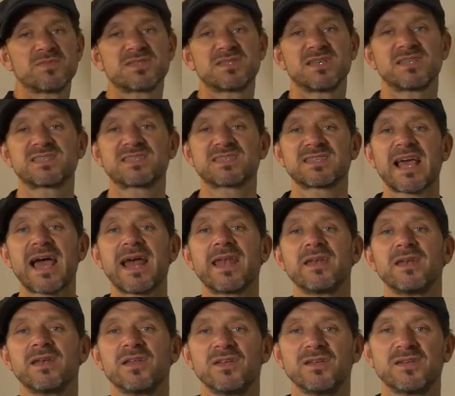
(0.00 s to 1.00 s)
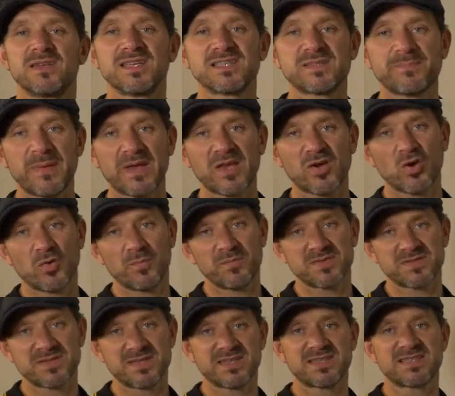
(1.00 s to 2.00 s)
the standard, this
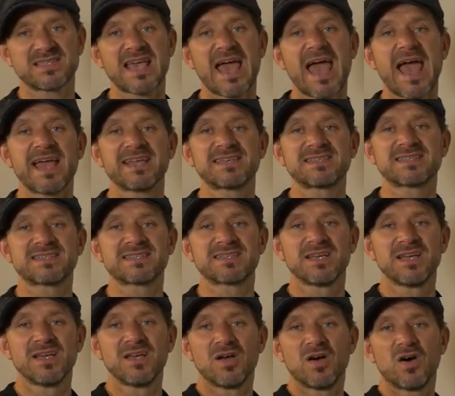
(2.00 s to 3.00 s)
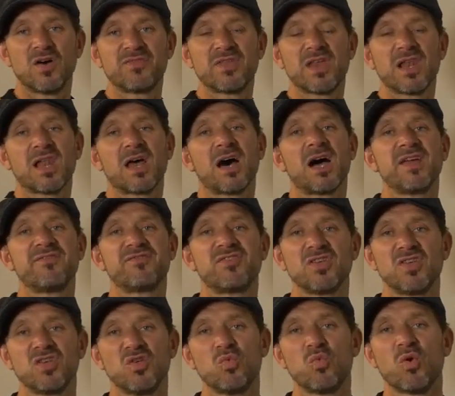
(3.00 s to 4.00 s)
becomes the test of the life that
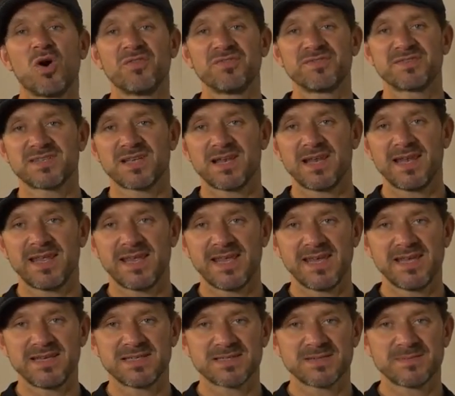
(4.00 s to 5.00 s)
you want to lead.